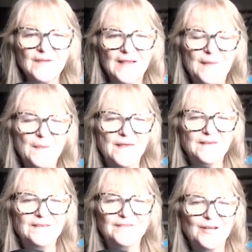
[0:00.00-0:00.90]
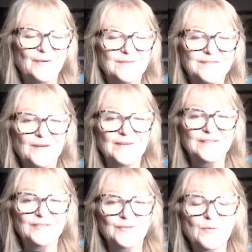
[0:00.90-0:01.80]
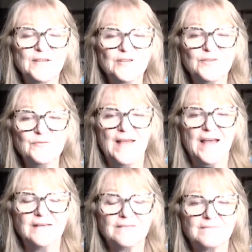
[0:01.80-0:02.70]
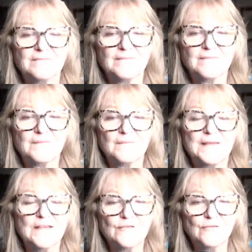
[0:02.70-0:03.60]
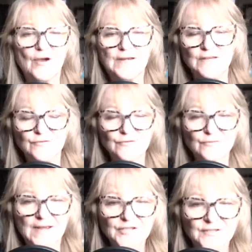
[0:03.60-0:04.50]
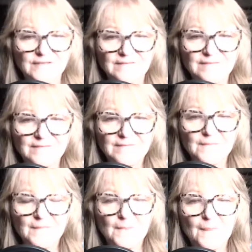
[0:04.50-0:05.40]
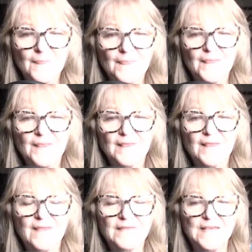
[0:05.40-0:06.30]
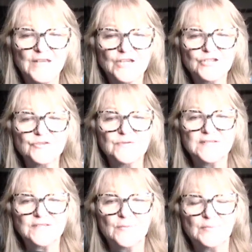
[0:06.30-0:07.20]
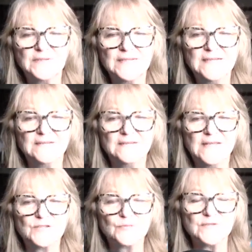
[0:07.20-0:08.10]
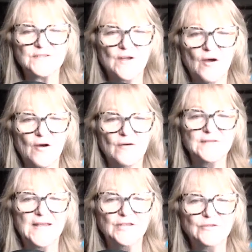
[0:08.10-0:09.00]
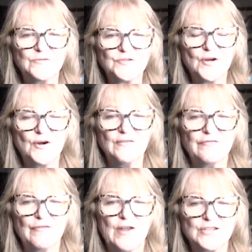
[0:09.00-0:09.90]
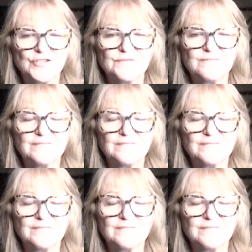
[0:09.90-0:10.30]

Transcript: And so you don't get to do that on either direction. The issue is complete, it's resolved, and you start afresh.